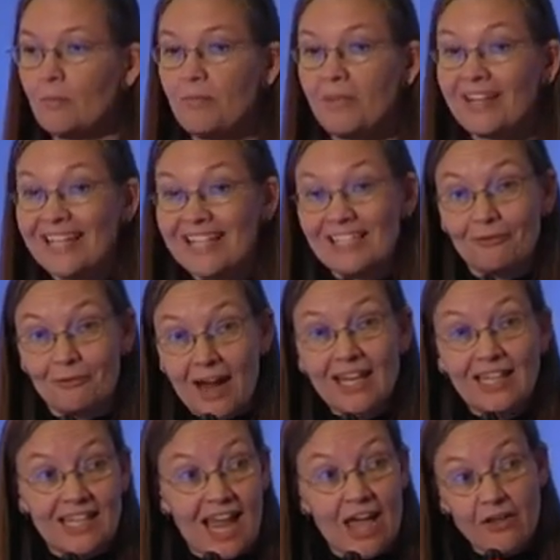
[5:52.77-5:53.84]
Because
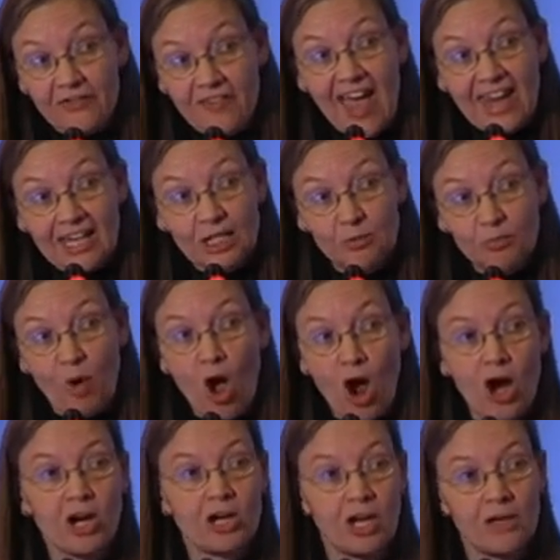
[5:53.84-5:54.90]
right now, that is
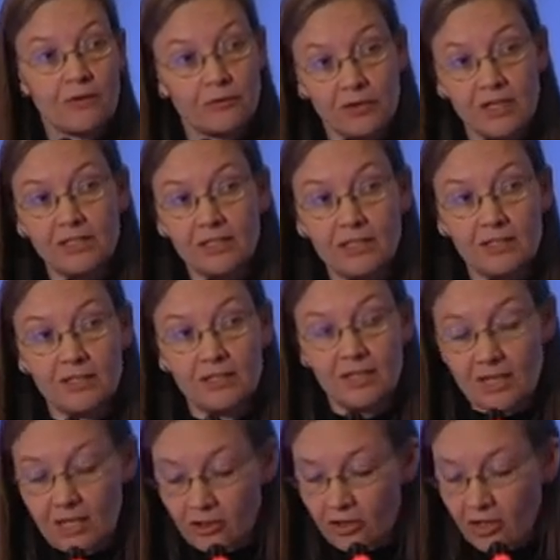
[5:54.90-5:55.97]
part of Greece's
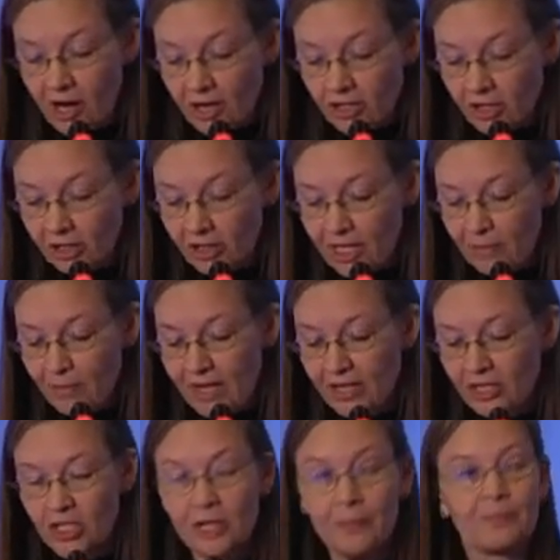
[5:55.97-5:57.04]
international
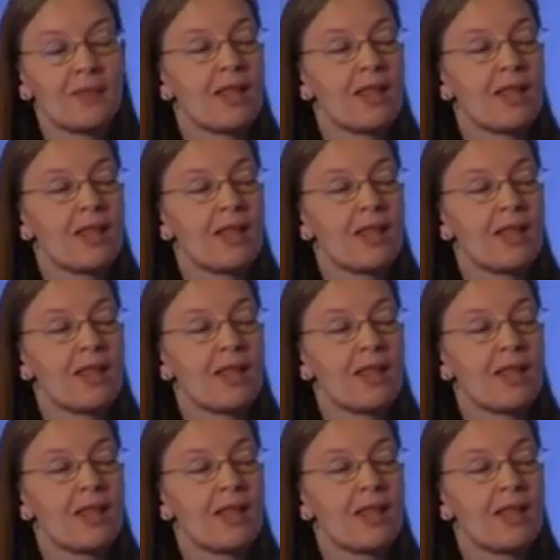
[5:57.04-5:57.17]
image.